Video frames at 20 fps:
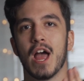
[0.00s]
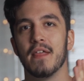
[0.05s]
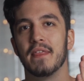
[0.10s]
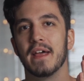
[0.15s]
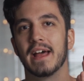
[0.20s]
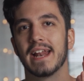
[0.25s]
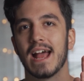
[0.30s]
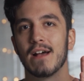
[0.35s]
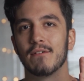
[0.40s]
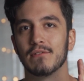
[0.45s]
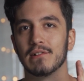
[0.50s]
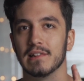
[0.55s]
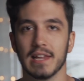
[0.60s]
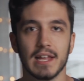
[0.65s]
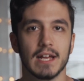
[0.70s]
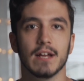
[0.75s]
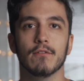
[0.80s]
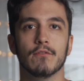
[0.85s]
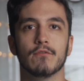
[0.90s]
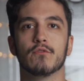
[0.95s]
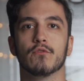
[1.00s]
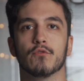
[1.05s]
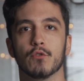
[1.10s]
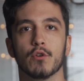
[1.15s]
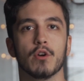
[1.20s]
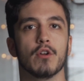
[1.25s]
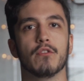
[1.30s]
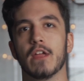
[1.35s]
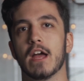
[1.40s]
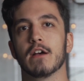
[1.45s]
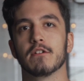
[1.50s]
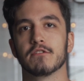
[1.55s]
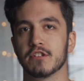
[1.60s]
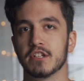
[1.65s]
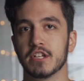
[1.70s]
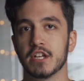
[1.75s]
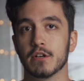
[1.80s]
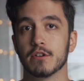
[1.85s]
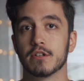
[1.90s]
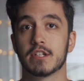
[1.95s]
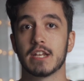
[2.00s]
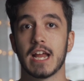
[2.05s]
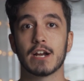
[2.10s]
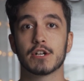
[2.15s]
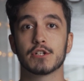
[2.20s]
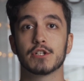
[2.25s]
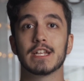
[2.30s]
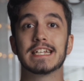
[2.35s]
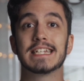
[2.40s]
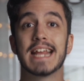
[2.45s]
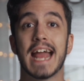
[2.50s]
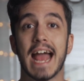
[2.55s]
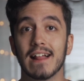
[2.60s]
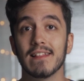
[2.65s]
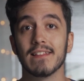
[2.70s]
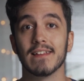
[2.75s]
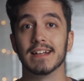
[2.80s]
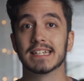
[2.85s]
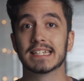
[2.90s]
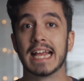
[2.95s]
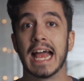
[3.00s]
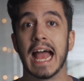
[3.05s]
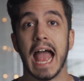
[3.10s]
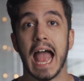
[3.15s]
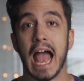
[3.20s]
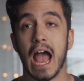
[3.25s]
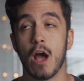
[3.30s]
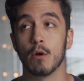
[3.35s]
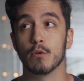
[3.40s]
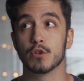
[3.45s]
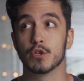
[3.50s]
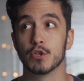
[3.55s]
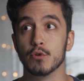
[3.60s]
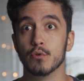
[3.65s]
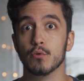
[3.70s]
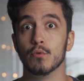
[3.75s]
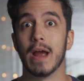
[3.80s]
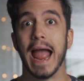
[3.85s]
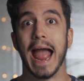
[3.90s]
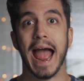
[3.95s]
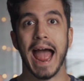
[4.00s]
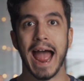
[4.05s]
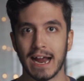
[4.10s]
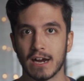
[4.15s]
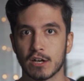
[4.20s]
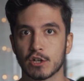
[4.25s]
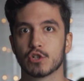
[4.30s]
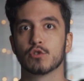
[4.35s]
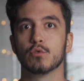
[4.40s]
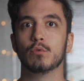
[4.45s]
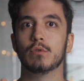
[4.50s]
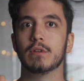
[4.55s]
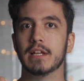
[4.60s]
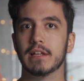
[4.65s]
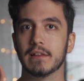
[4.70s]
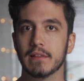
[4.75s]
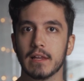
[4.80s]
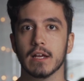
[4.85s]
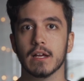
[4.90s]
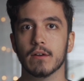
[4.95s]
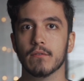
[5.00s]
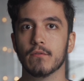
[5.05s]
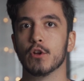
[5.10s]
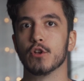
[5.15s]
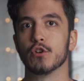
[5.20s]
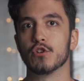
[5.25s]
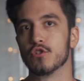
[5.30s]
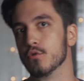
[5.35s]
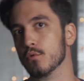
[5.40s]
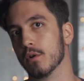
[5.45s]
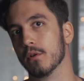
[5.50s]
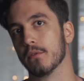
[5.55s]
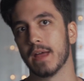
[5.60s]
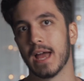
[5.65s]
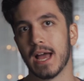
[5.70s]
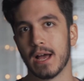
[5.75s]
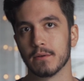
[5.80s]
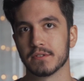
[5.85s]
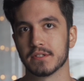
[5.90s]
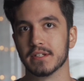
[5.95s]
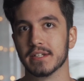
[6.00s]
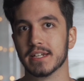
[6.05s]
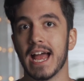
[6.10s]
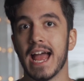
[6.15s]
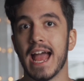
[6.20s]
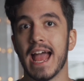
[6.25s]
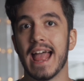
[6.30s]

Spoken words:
that have lived for 1,000 years to actually tell us how to actually live to 1,000.